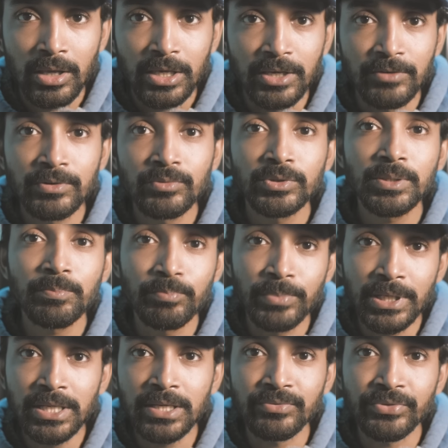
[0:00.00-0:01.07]
Even with a
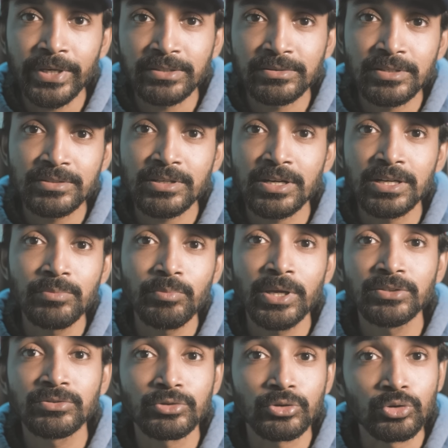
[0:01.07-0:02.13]
pillion, the XSR
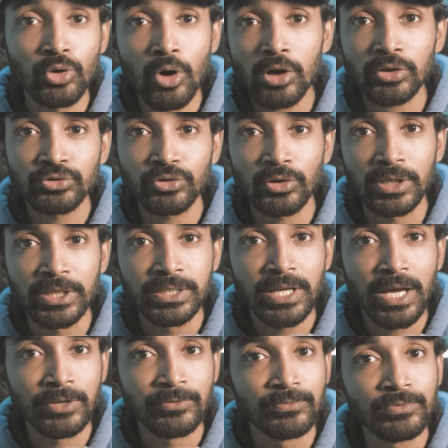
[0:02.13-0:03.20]
remains rock solid,
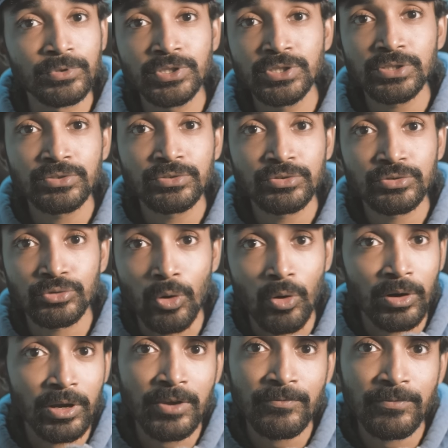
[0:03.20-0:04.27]
and which is
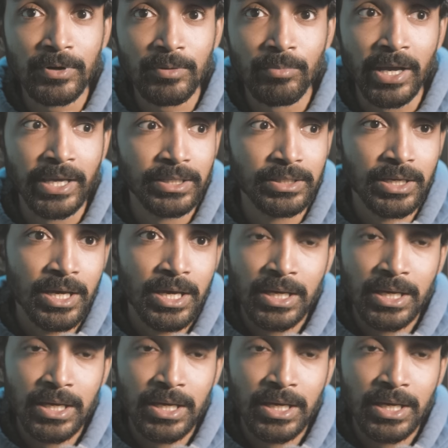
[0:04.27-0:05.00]
shocking for a bike